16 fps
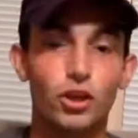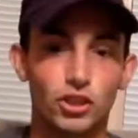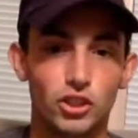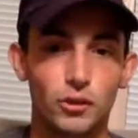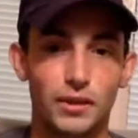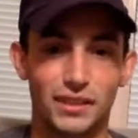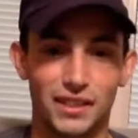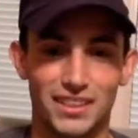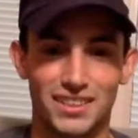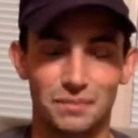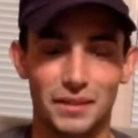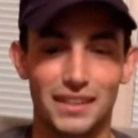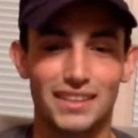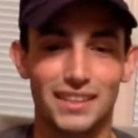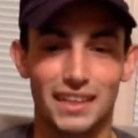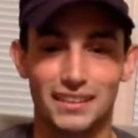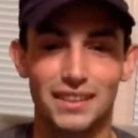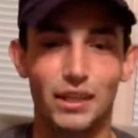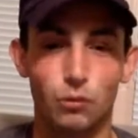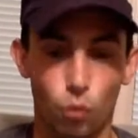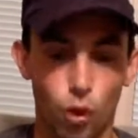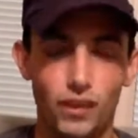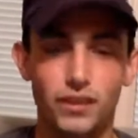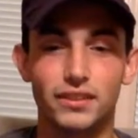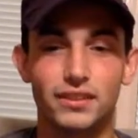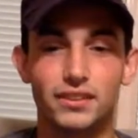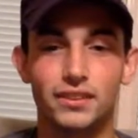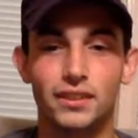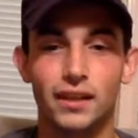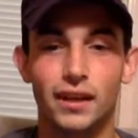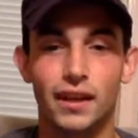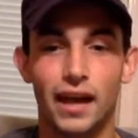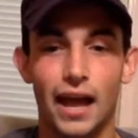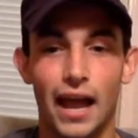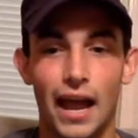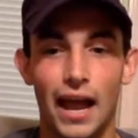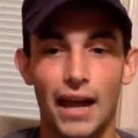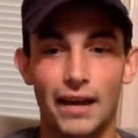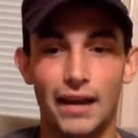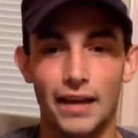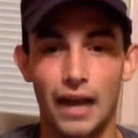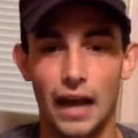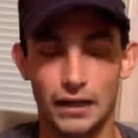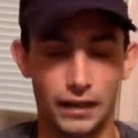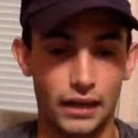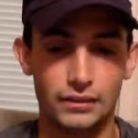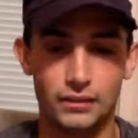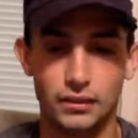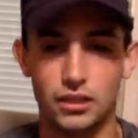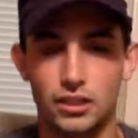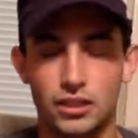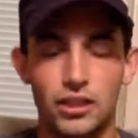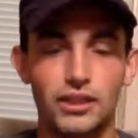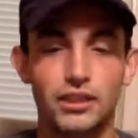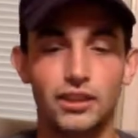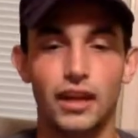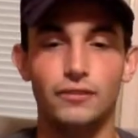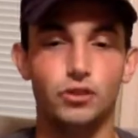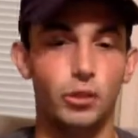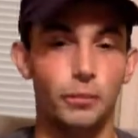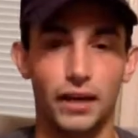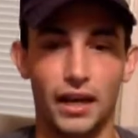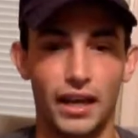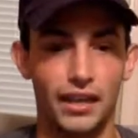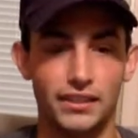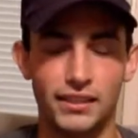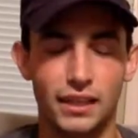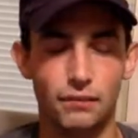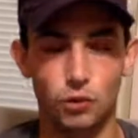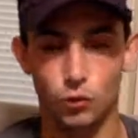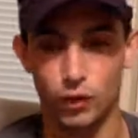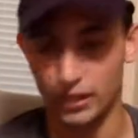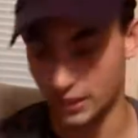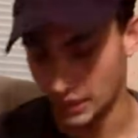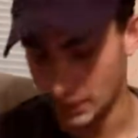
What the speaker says: on doing this because I did it once, and I clicked the live stream, but I didn't have the right